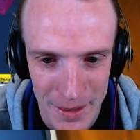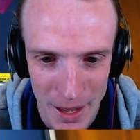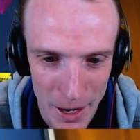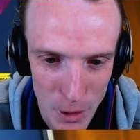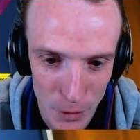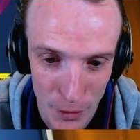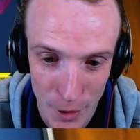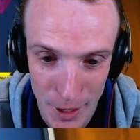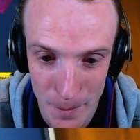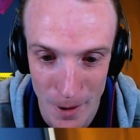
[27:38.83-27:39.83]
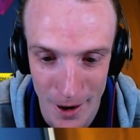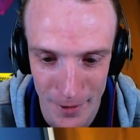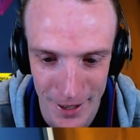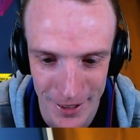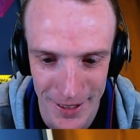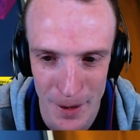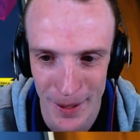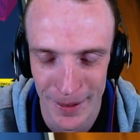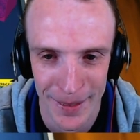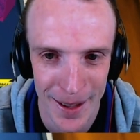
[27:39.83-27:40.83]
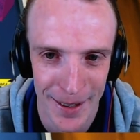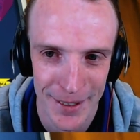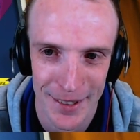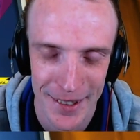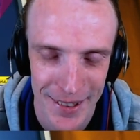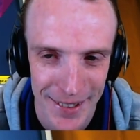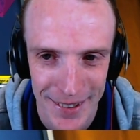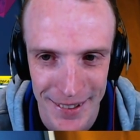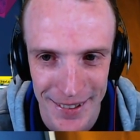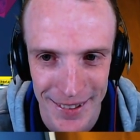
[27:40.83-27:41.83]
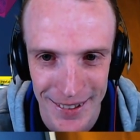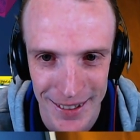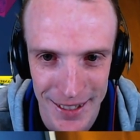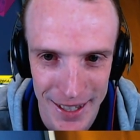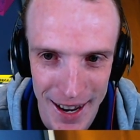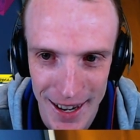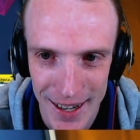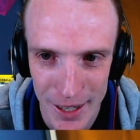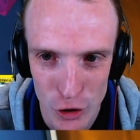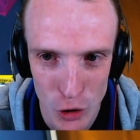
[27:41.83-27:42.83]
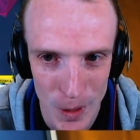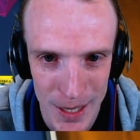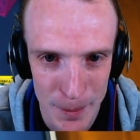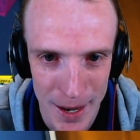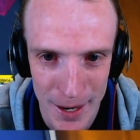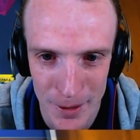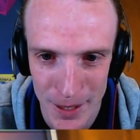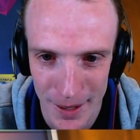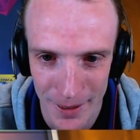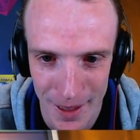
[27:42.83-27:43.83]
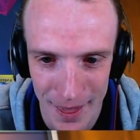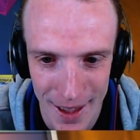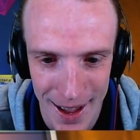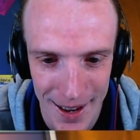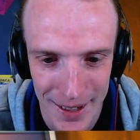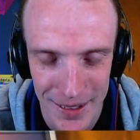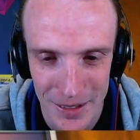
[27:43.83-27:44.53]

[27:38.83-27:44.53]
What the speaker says: That heal 30 might have actually come in clutch, because you now need a choice band or something like that.